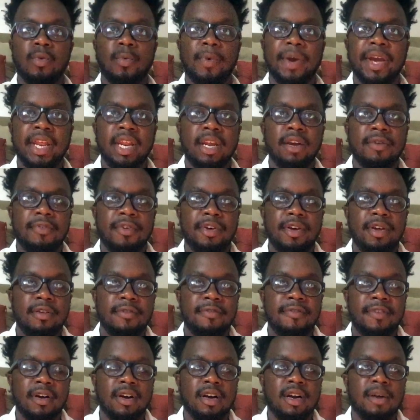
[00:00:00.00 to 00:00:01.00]
waiting for you
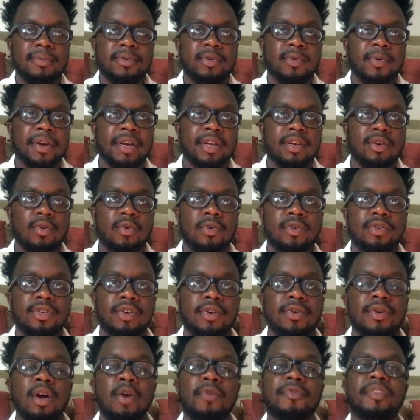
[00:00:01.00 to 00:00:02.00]
to fuck up so it can
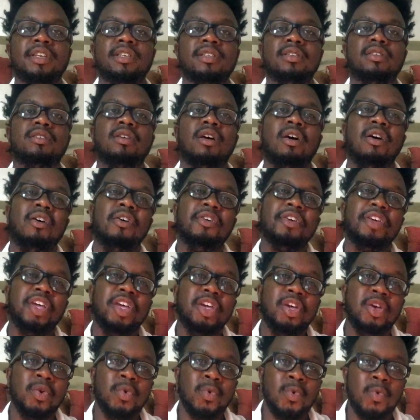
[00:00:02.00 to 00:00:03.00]
torture you. No, this is all
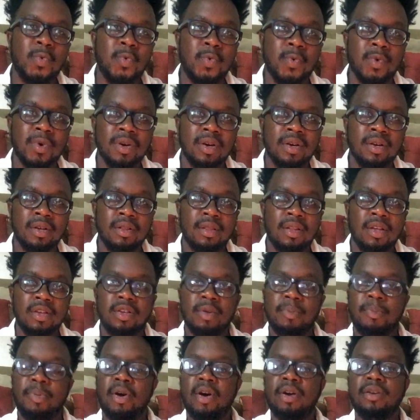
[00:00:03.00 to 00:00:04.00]
you.
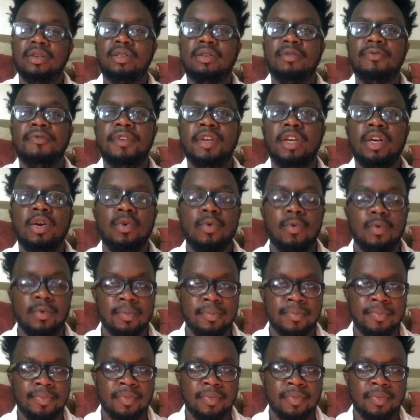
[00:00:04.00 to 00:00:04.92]
These are parts of you.